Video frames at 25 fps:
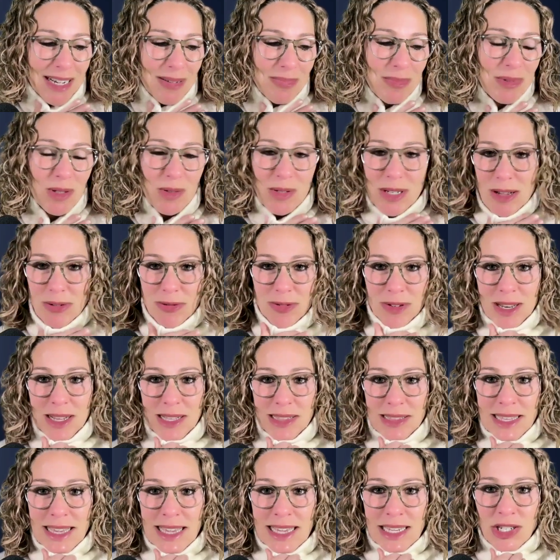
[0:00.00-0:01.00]
So
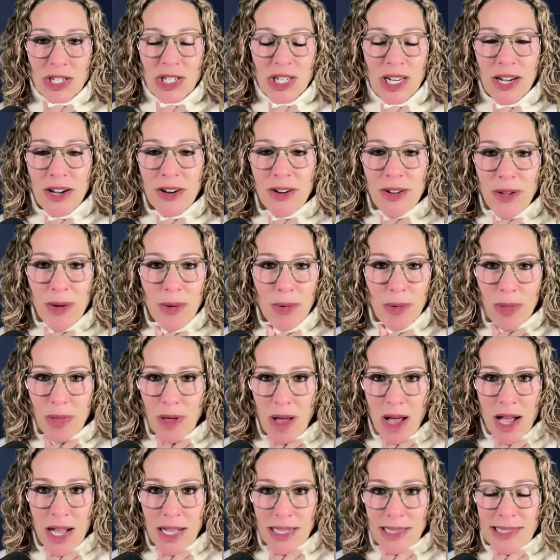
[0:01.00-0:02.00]
definitely share your
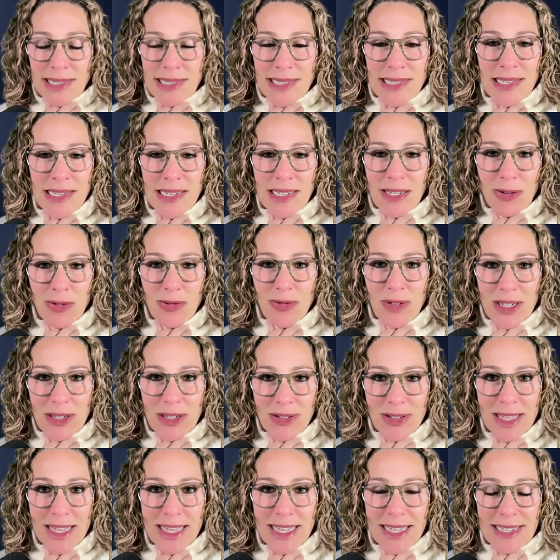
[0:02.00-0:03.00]
thoughts, your
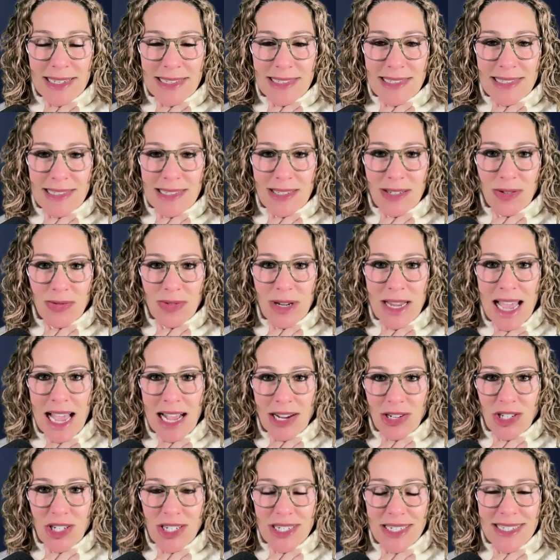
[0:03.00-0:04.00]
feelings, your
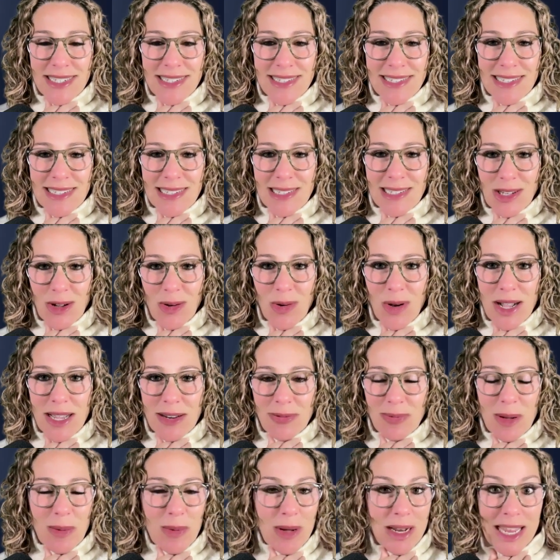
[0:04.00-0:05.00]
reactions, and so
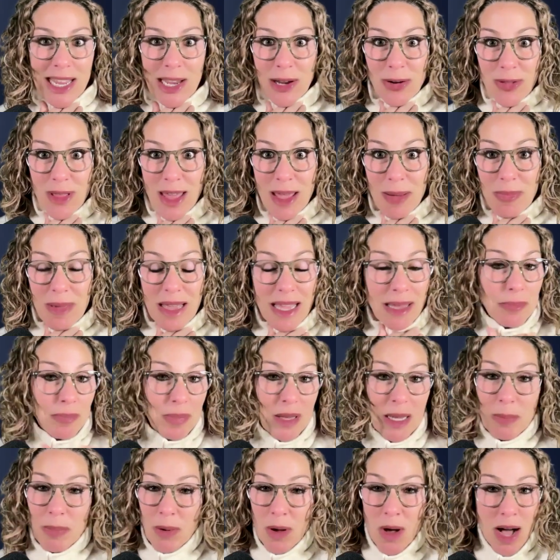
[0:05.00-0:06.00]
on. We want to hear them. And
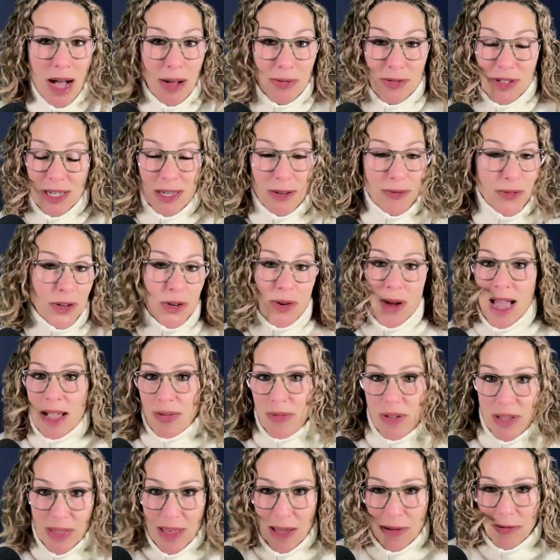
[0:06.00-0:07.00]
people often, if you're
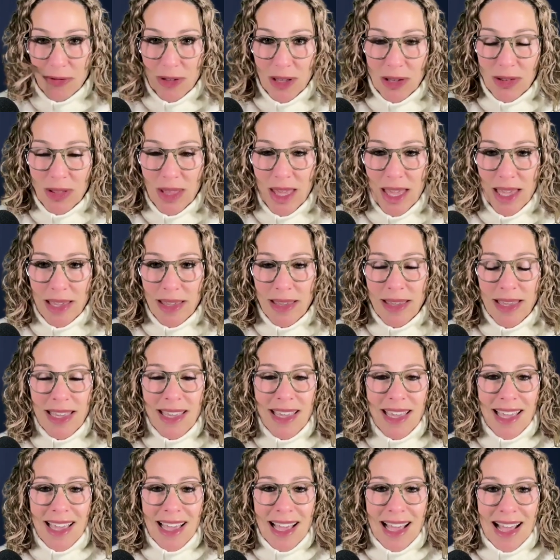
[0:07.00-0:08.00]
having that feeling
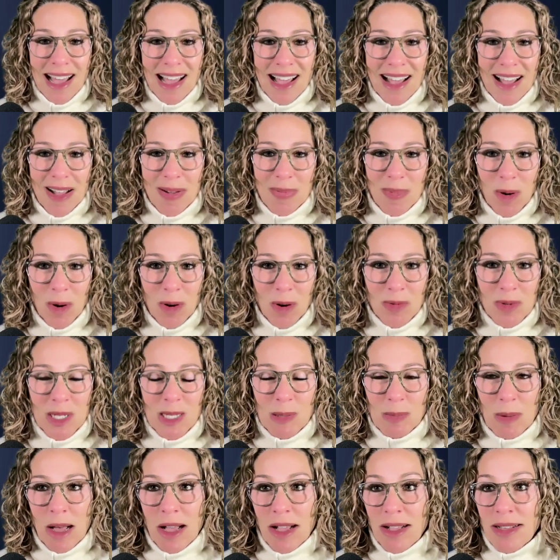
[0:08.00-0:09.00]
or
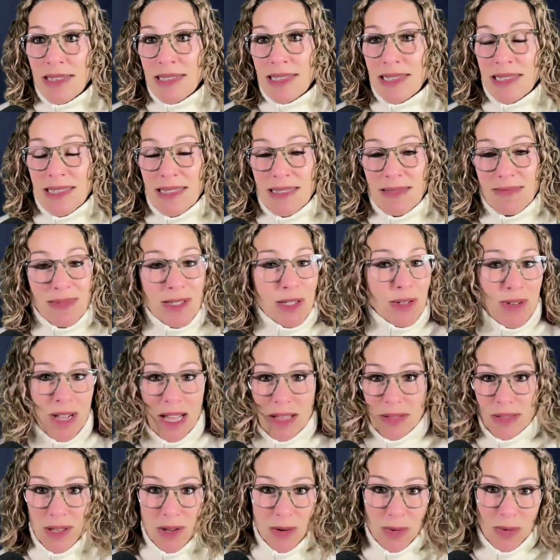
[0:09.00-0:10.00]
response, you're
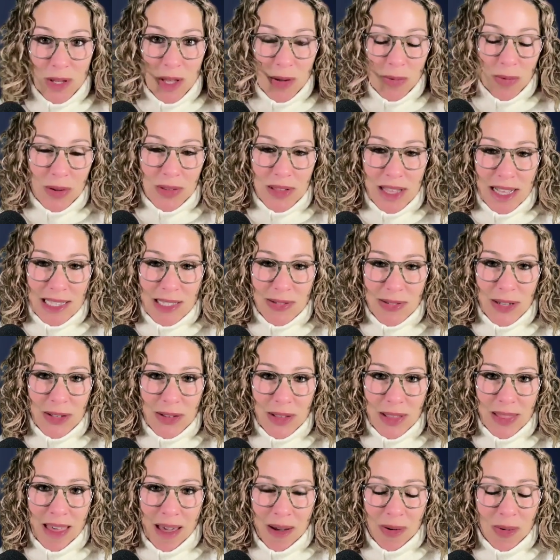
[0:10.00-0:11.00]
not the only one that's
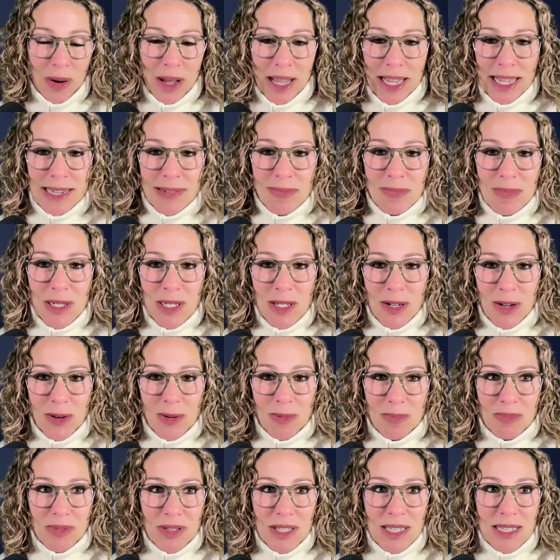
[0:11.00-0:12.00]
feeling that way.
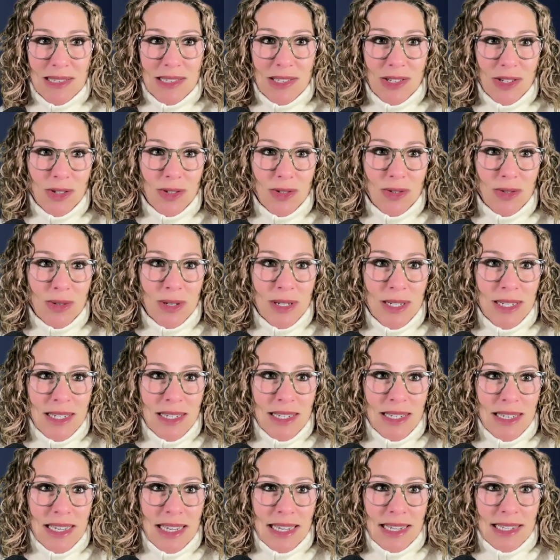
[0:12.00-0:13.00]
So please do
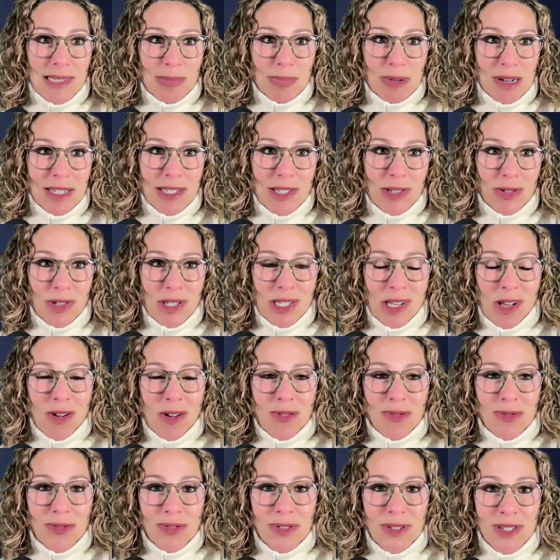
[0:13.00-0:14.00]
express
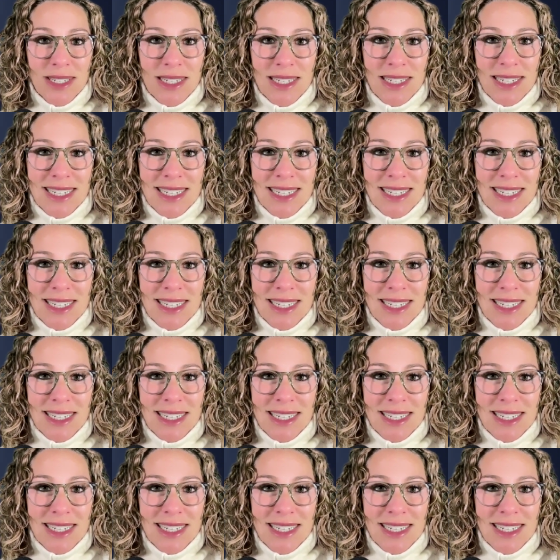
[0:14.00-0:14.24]
yourself.